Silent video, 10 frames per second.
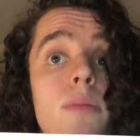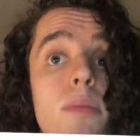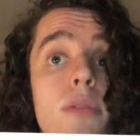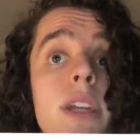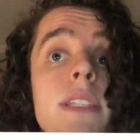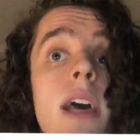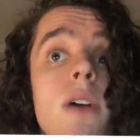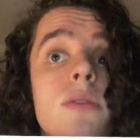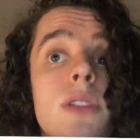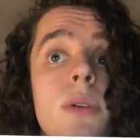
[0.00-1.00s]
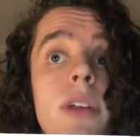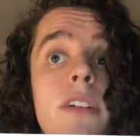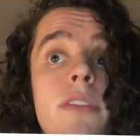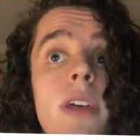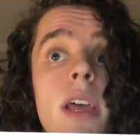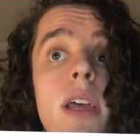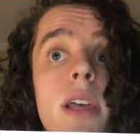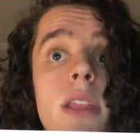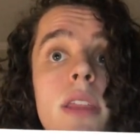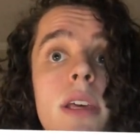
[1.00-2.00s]
brings out sort of
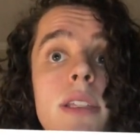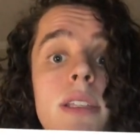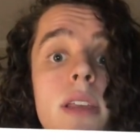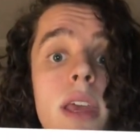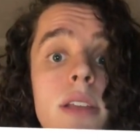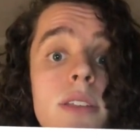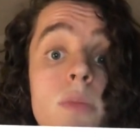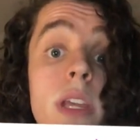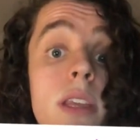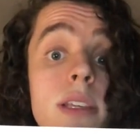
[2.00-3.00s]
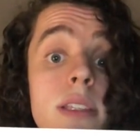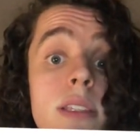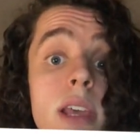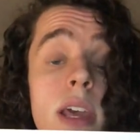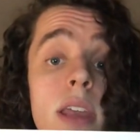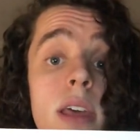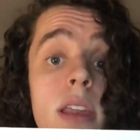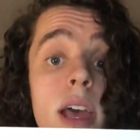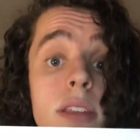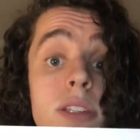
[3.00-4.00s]
this innate sweetness in it
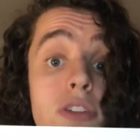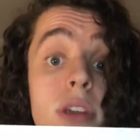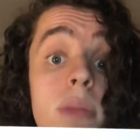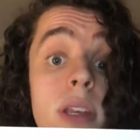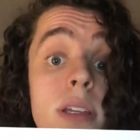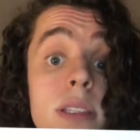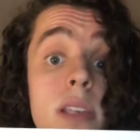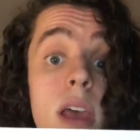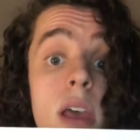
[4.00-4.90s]
and this creaminess,